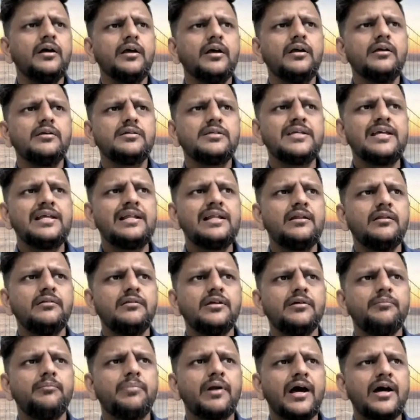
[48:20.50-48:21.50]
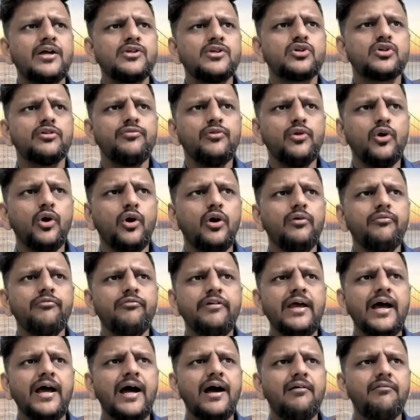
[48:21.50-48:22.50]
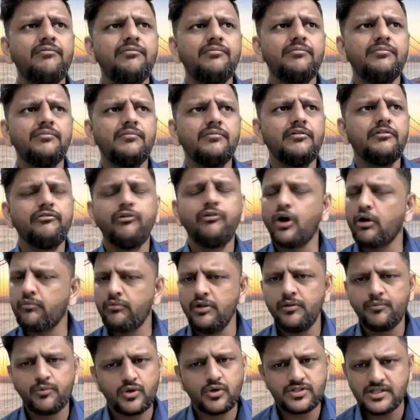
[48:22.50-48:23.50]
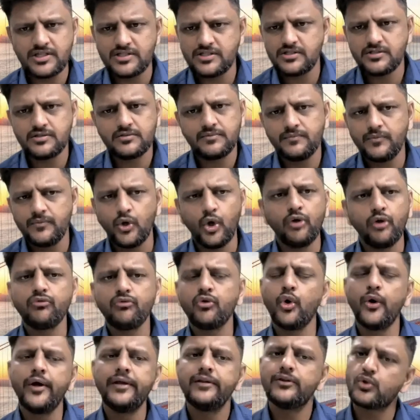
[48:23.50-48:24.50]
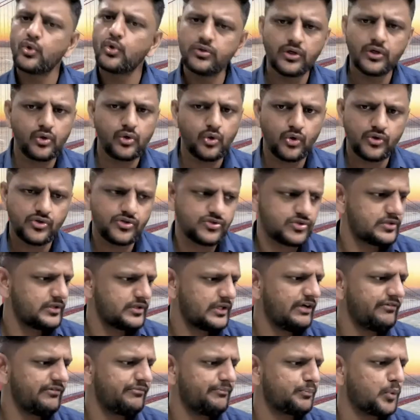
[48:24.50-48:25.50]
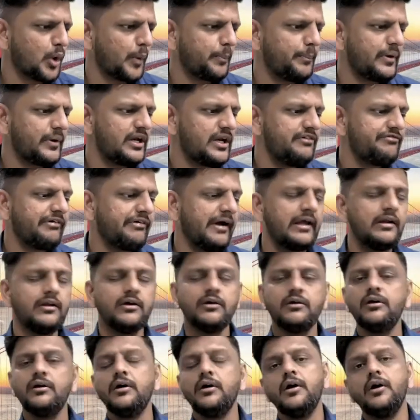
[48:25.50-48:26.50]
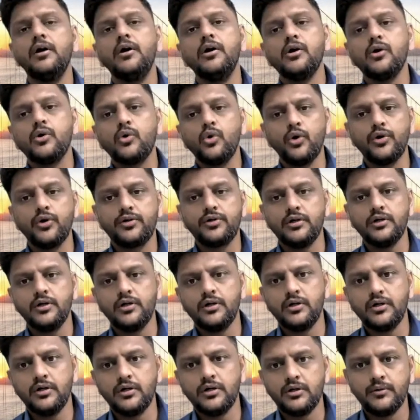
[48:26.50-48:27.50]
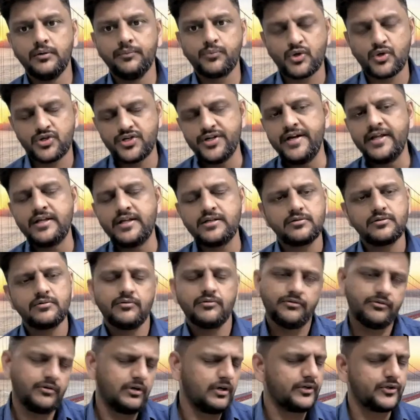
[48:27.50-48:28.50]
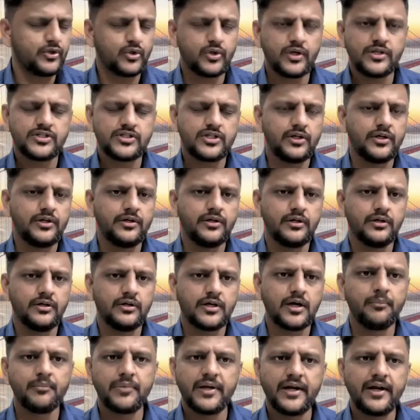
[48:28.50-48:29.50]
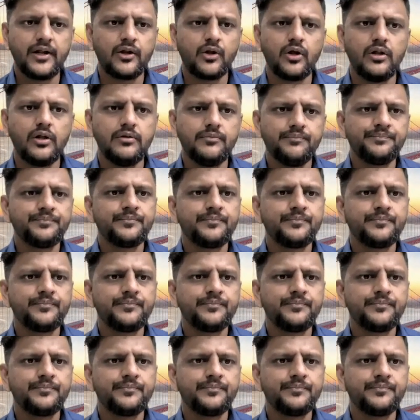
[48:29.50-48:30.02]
See, in the branch of law, we have formal process of going through the courts and properly file a court proceedings. You can say a complaint and all.